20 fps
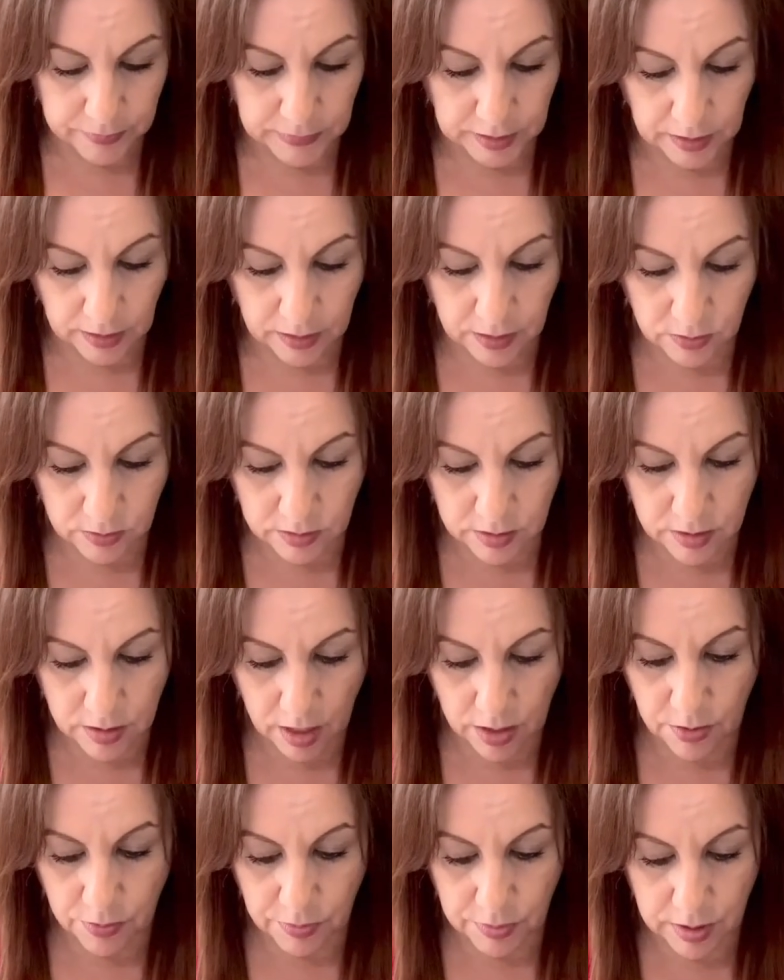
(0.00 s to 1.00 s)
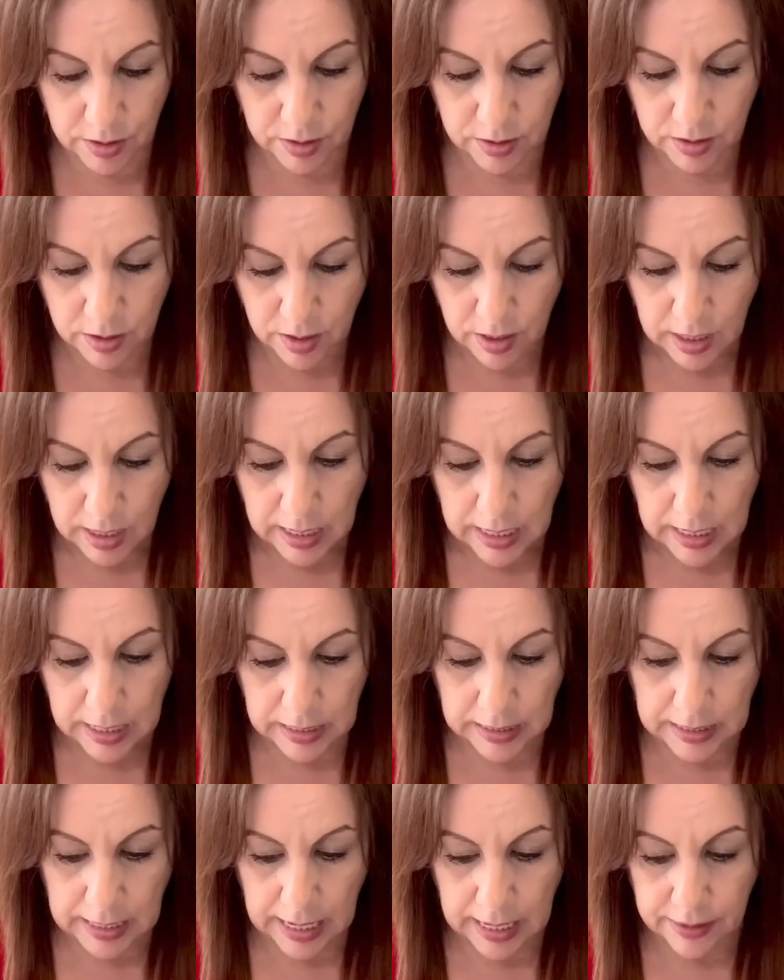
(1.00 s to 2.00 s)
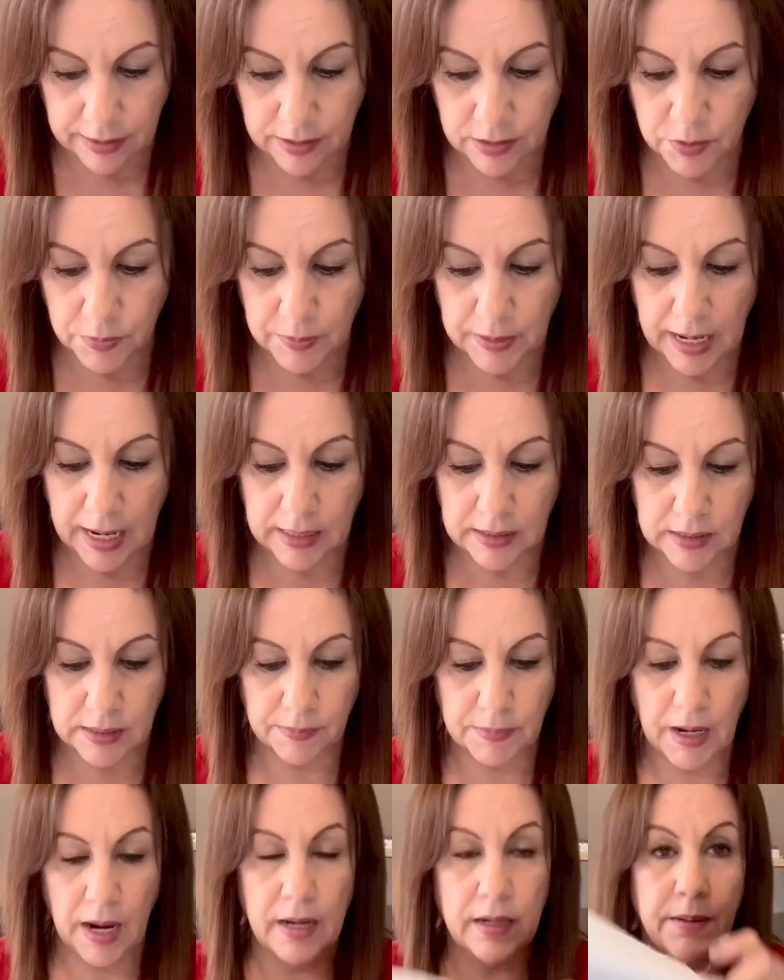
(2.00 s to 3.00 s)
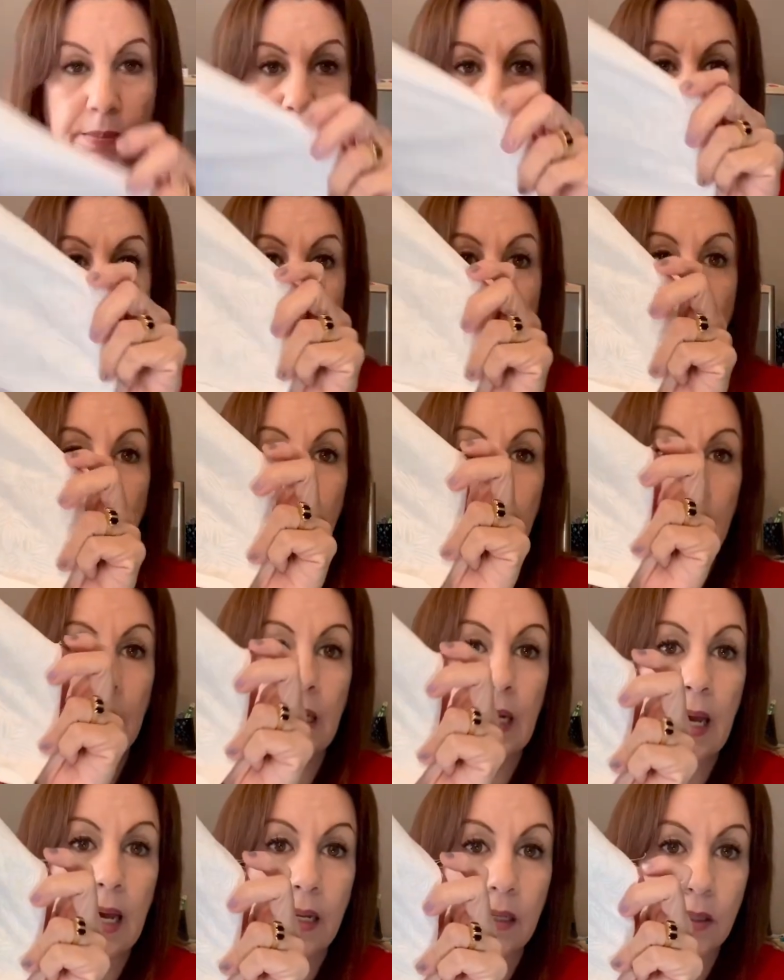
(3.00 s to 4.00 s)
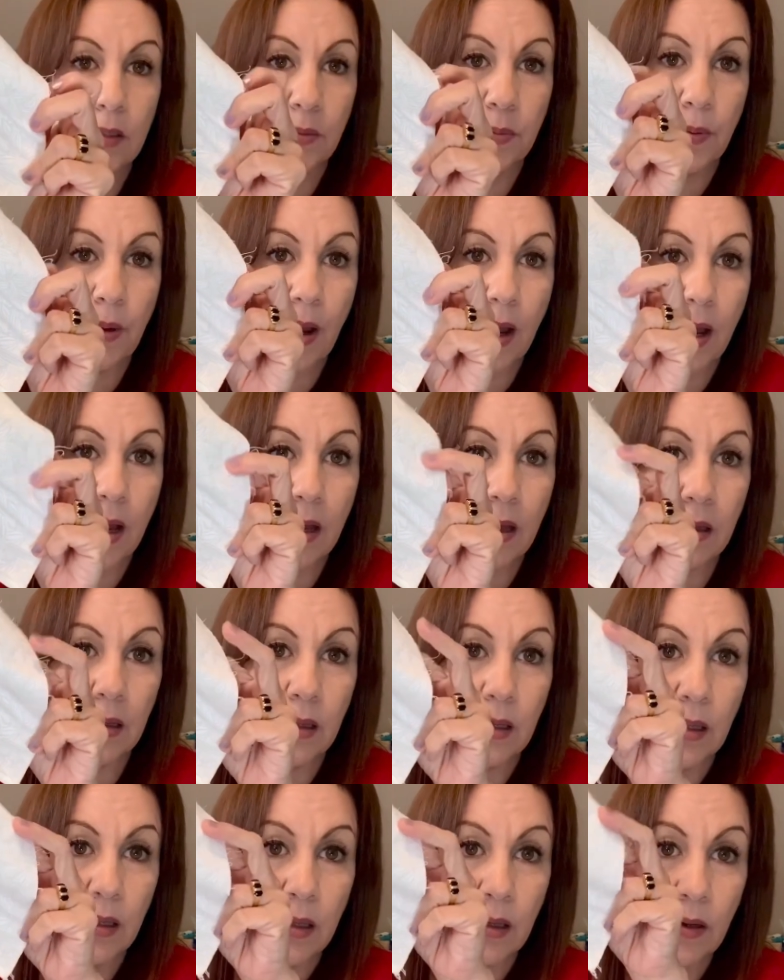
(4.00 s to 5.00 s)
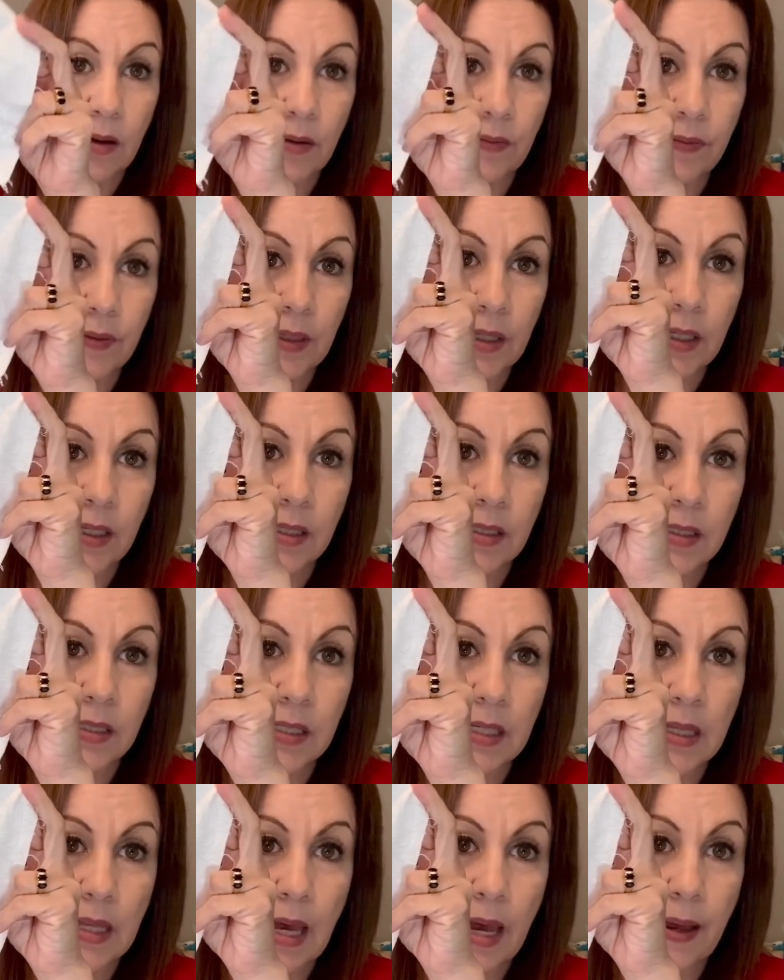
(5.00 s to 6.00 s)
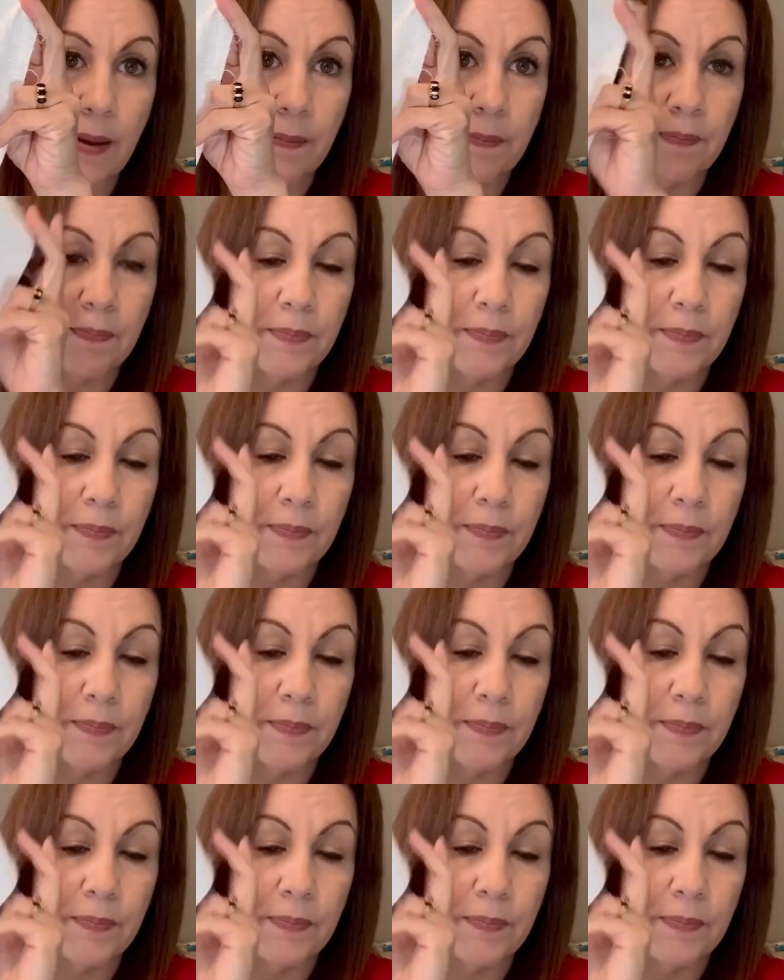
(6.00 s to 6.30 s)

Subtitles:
Here's another one. And again, this one has some kind of print on it as well. Hopefully you can see that.